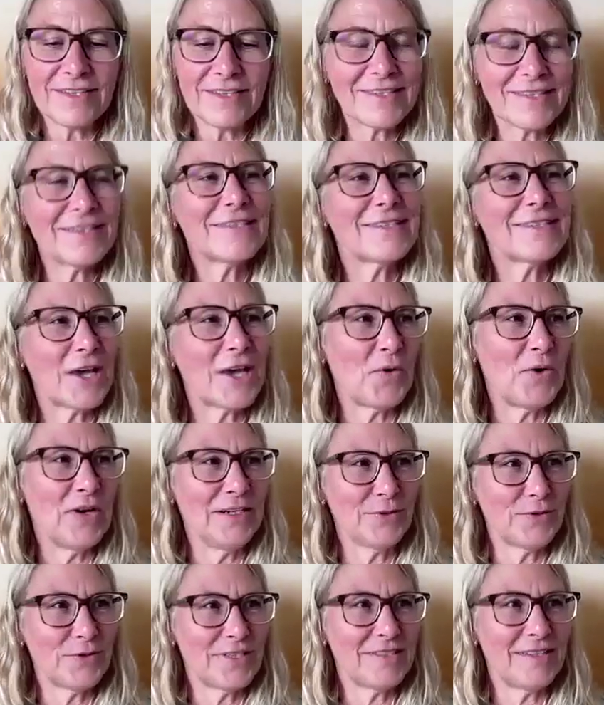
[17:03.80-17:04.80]
this is so
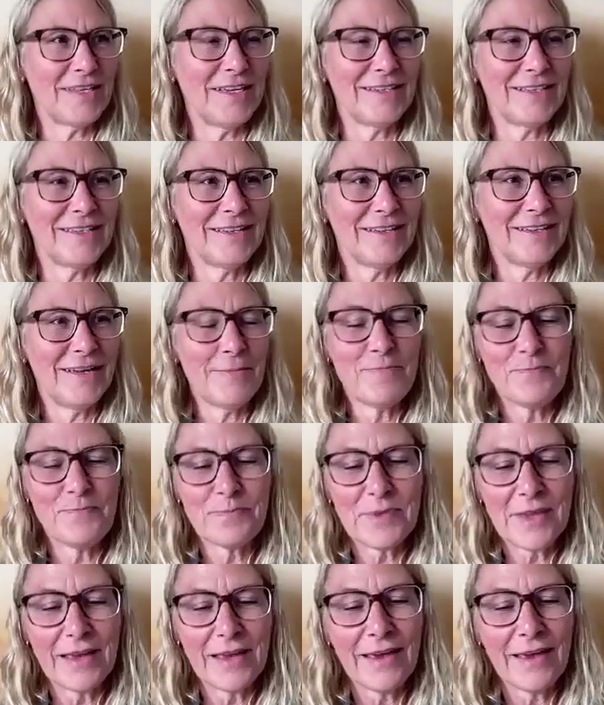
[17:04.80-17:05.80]
interesting,
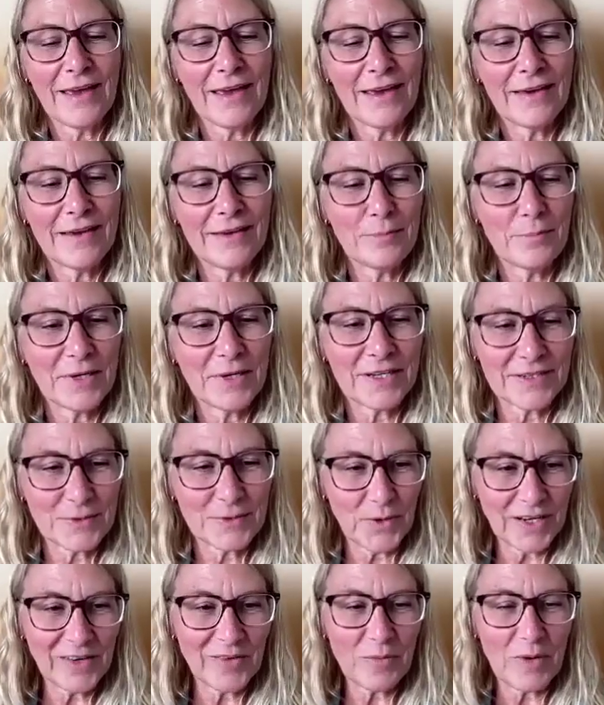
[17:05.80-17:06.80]

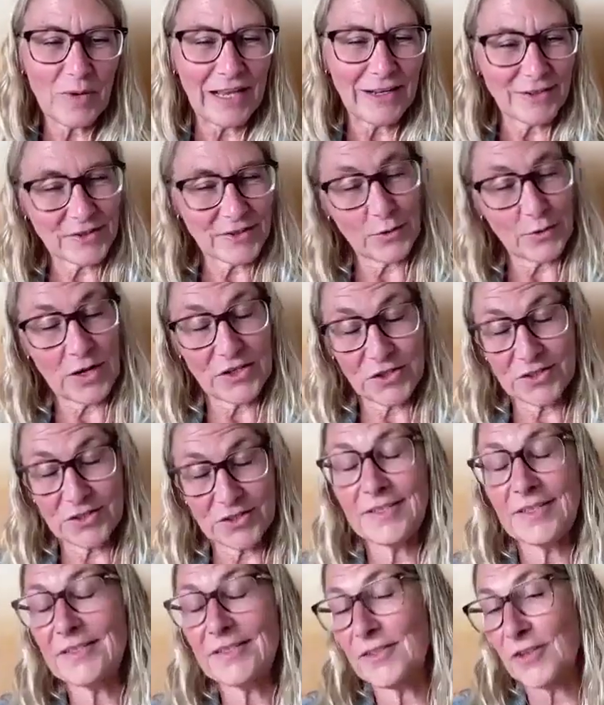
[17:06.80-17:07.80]
because one of my
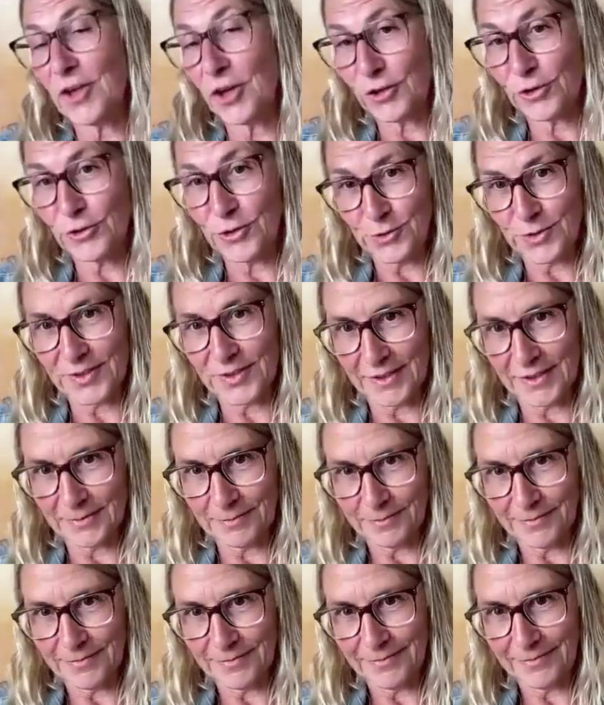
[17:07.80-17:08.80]
illustrations is
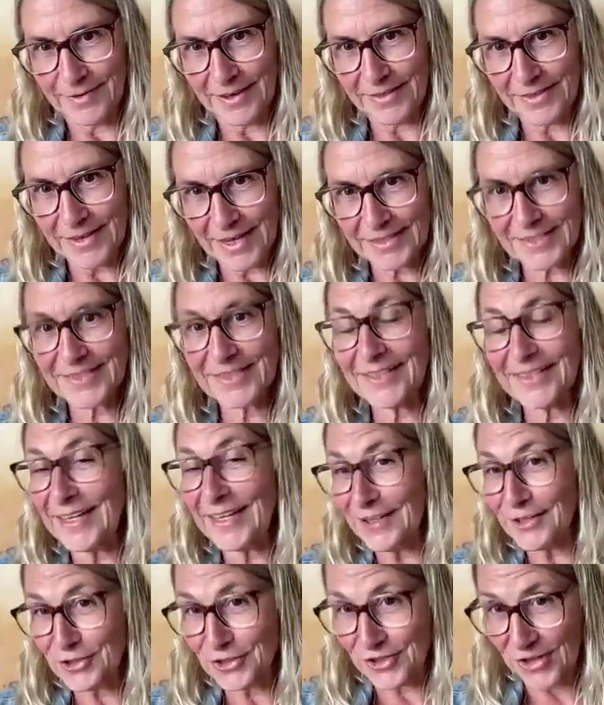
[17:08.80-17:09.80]
Sötnusen, and that's the
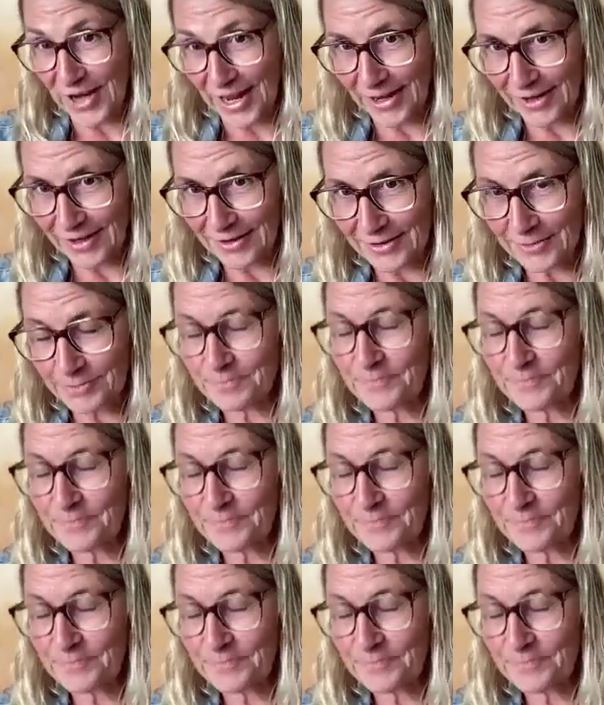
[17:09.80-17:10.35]
inner child.